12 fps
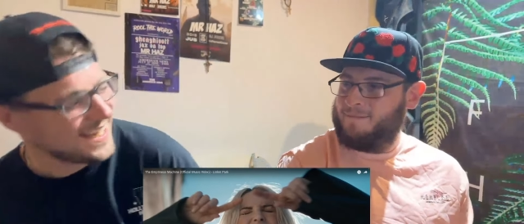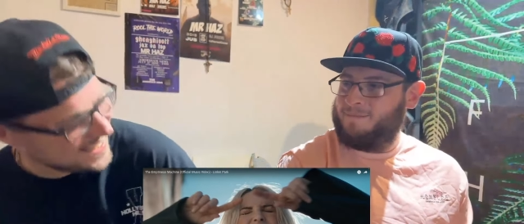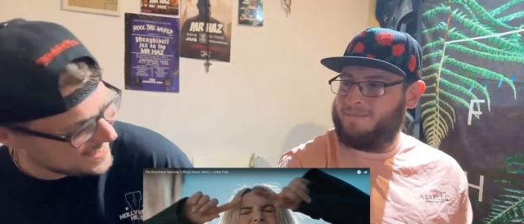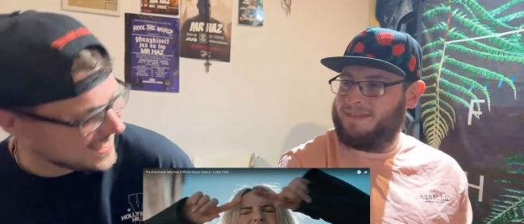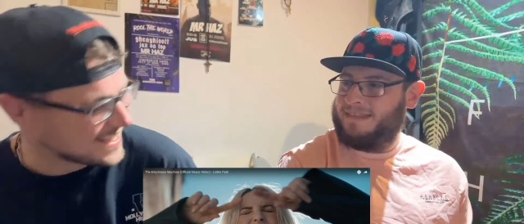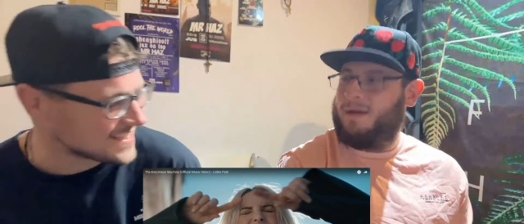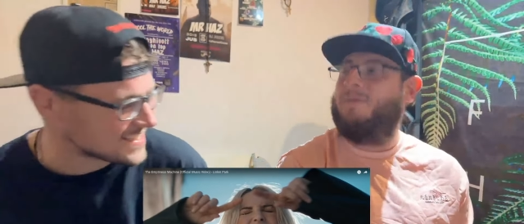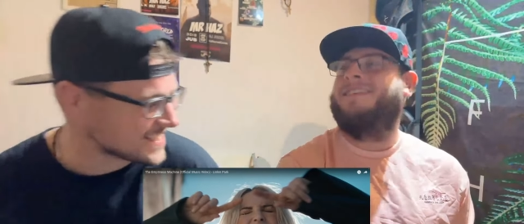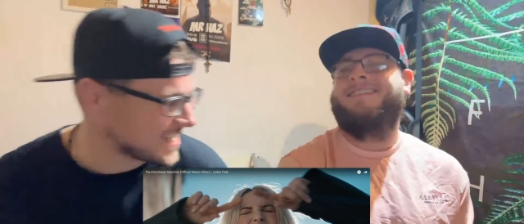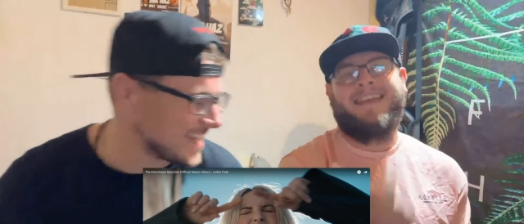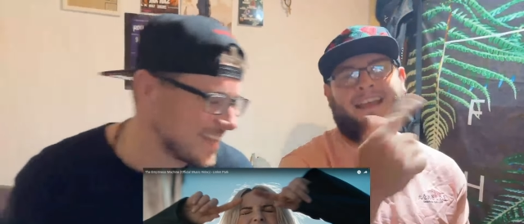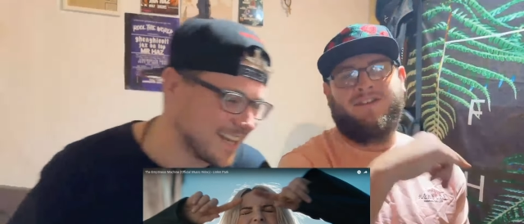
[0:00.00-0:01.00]
Speaker 1: that was
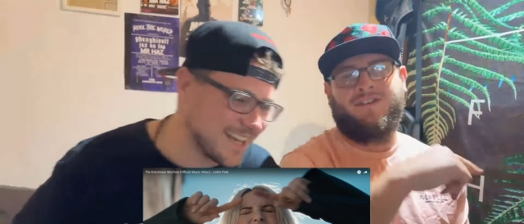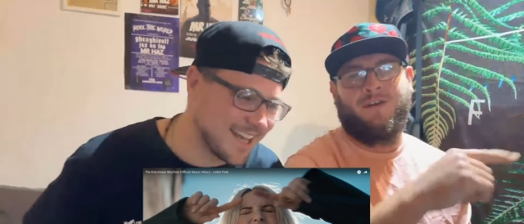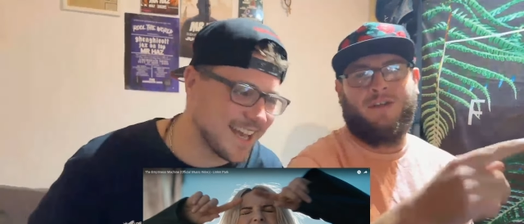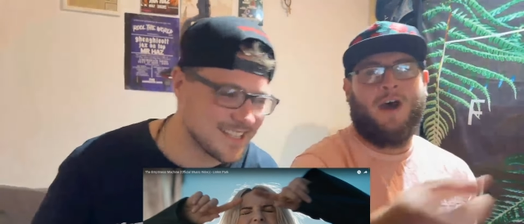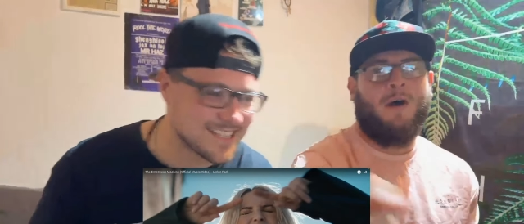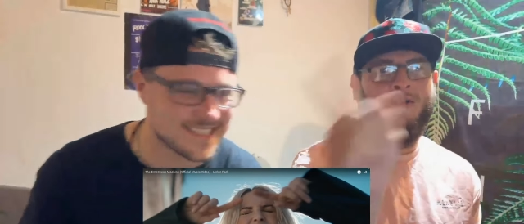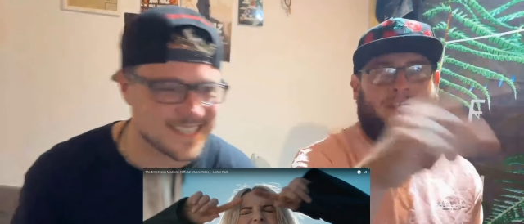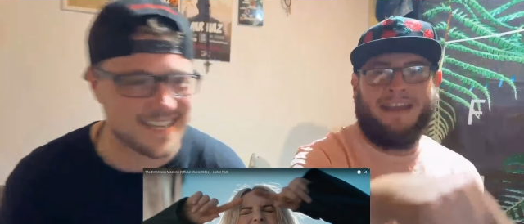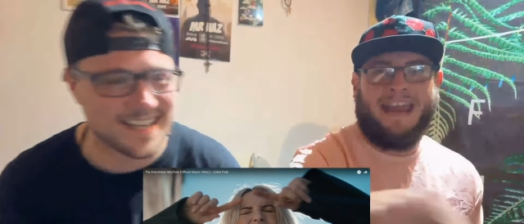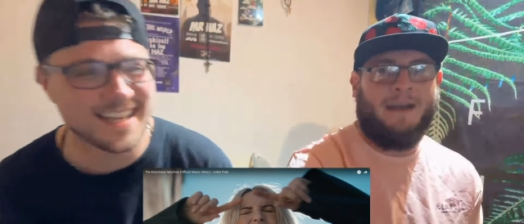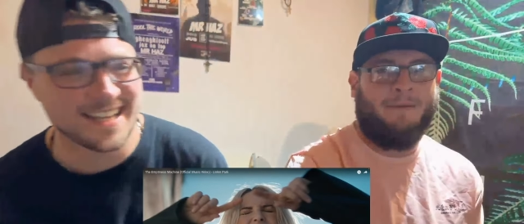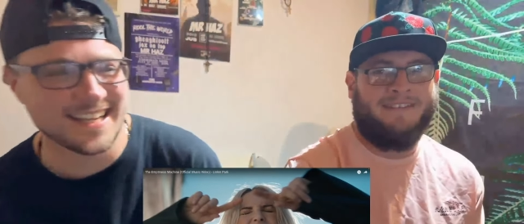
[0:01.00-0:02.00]
intentional. the whole thing
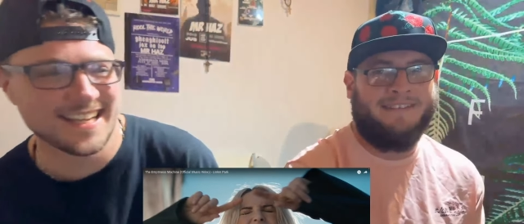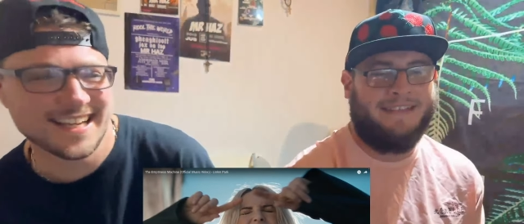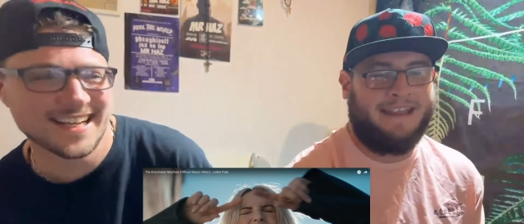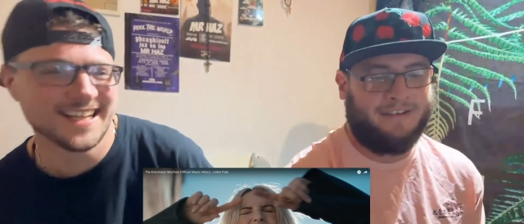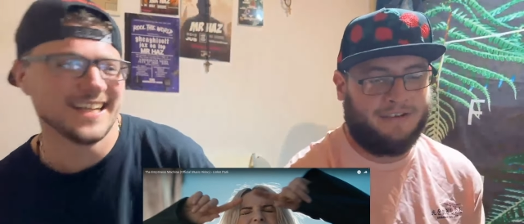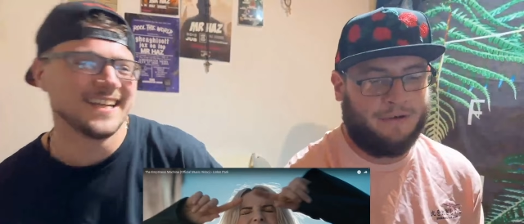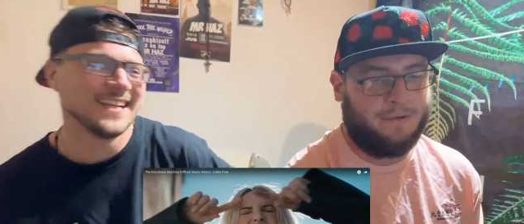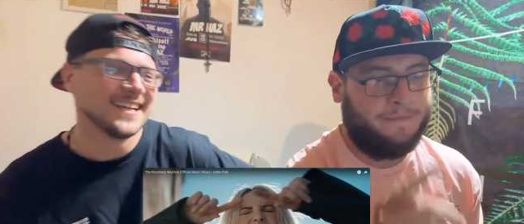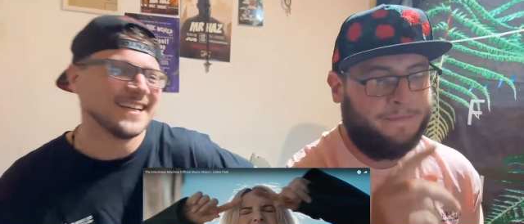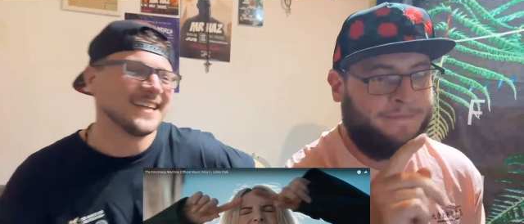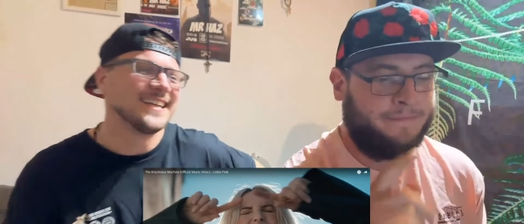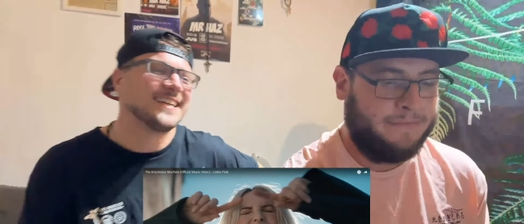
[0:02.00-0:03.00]
there was intentional.
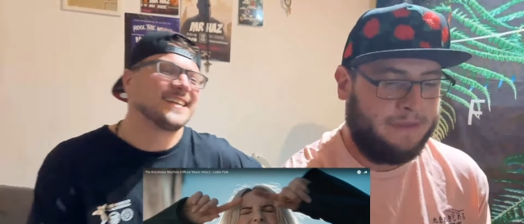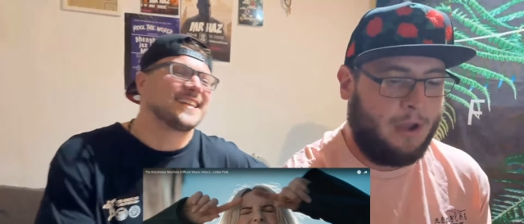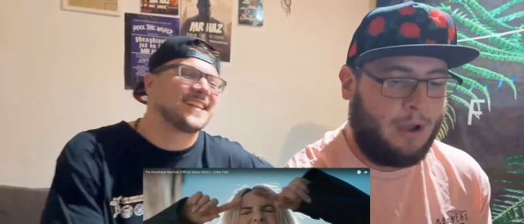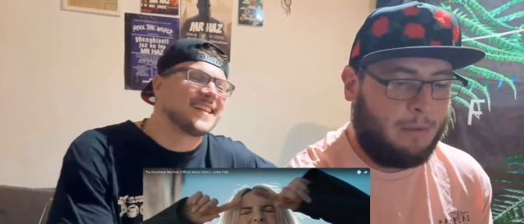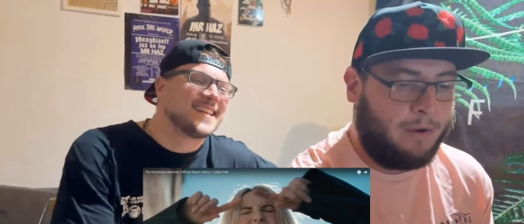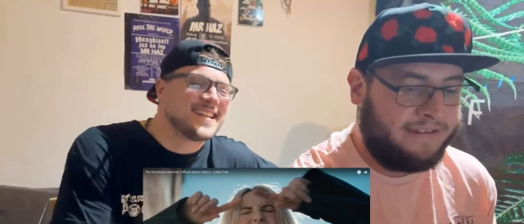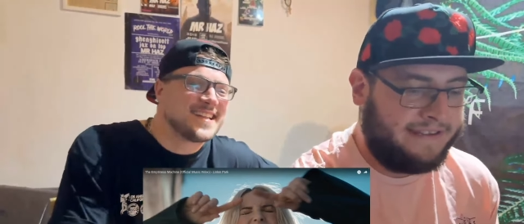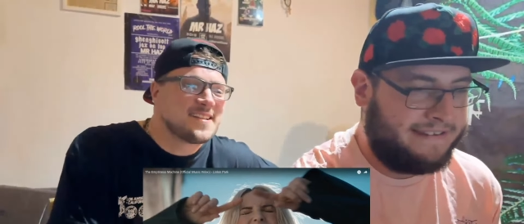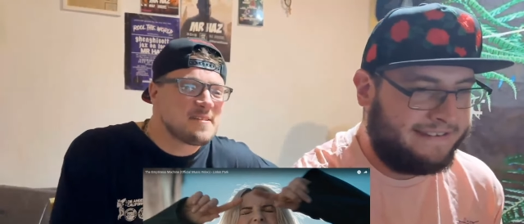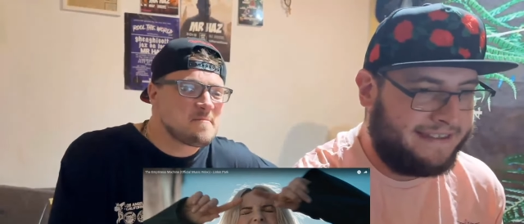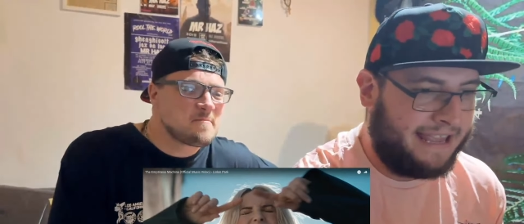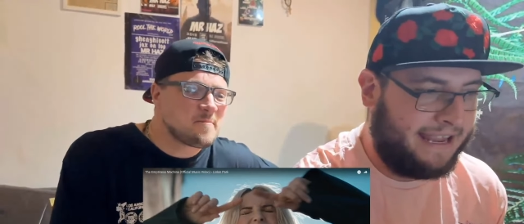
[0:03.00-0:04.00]
No, I wanted to
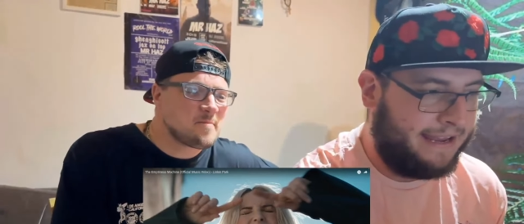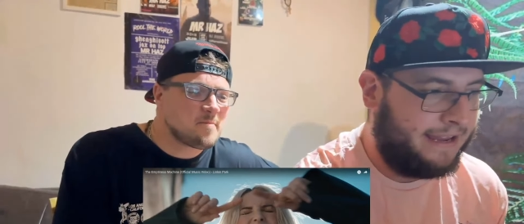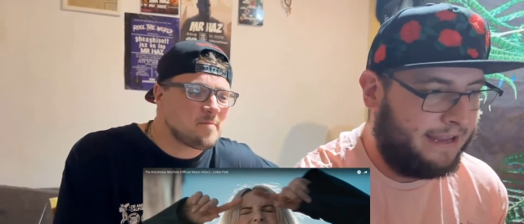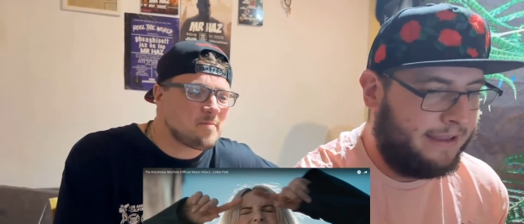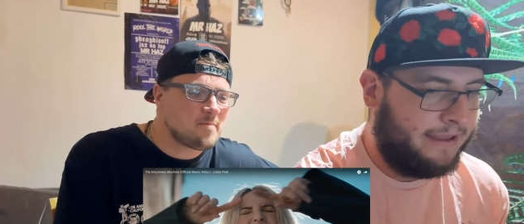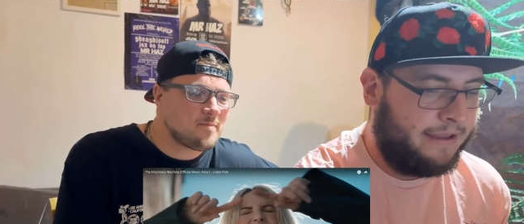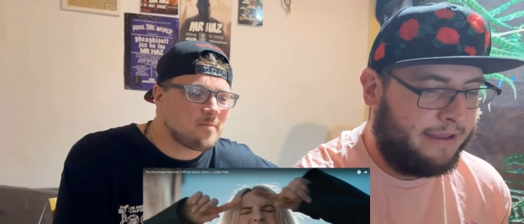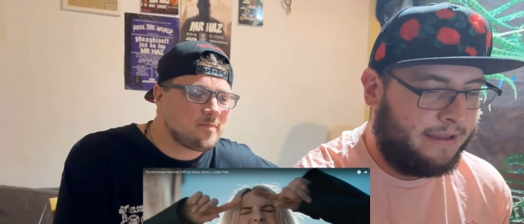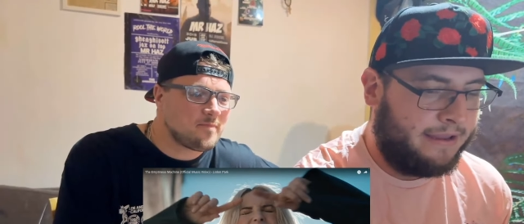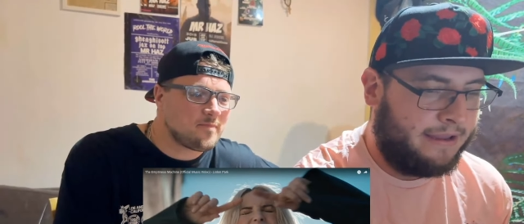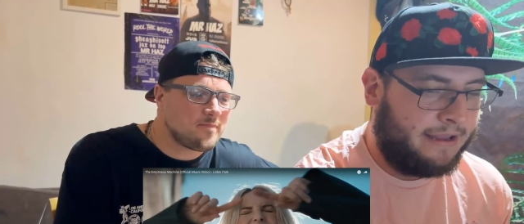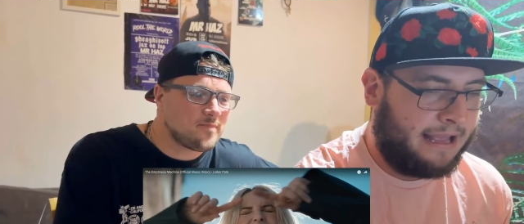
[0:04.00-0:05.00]
say,
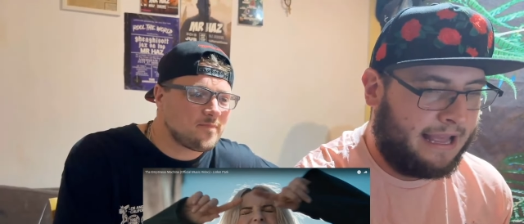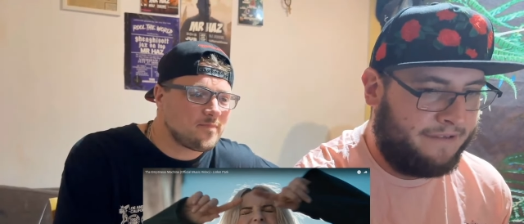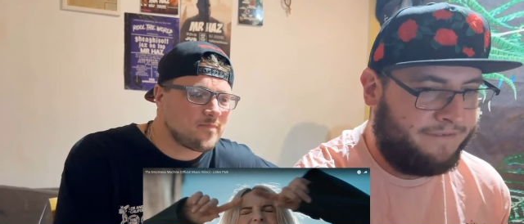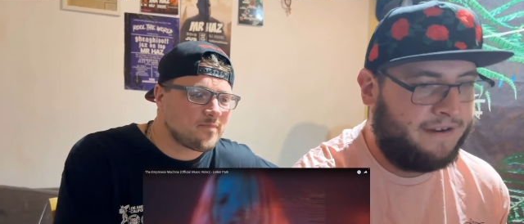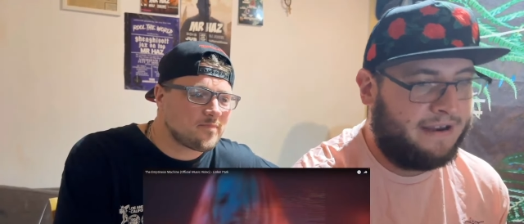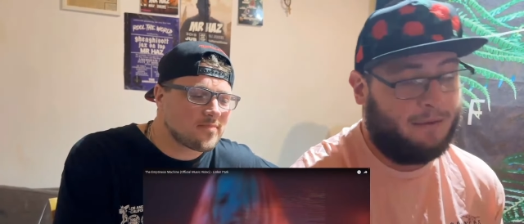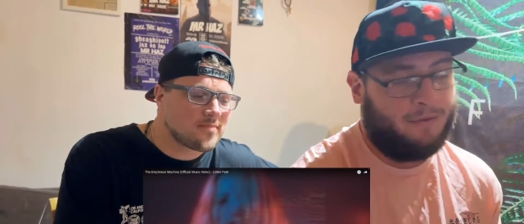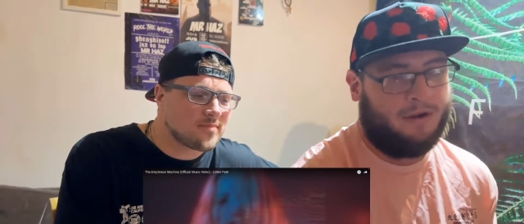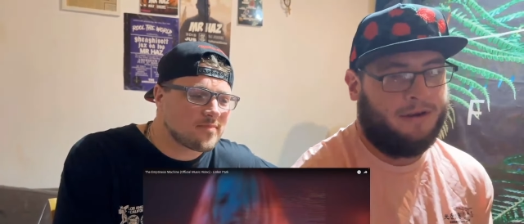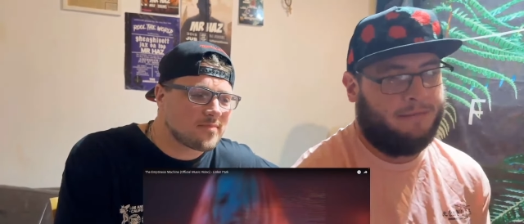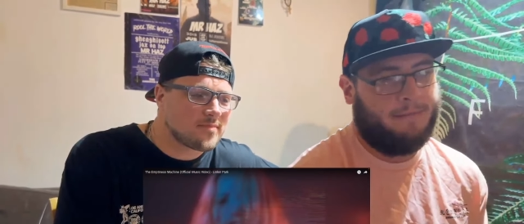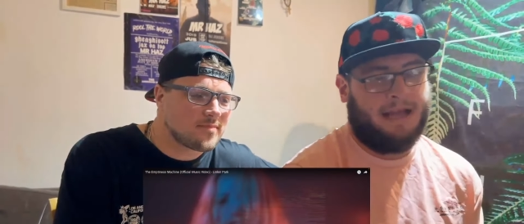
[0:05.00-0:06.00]
I feel like we're
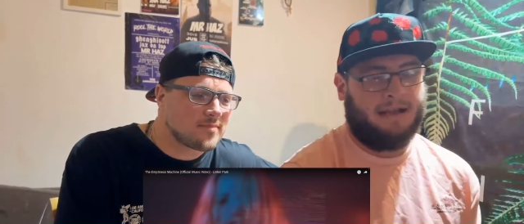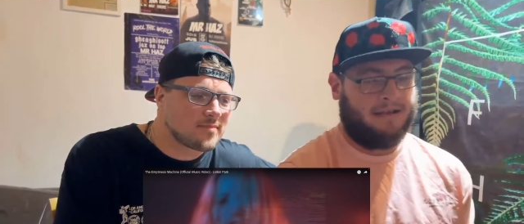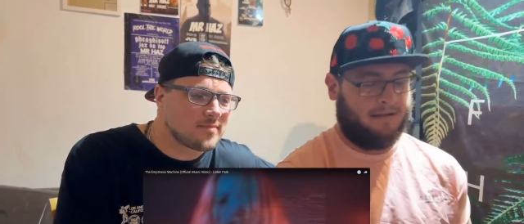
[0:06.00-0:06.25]
on the mark.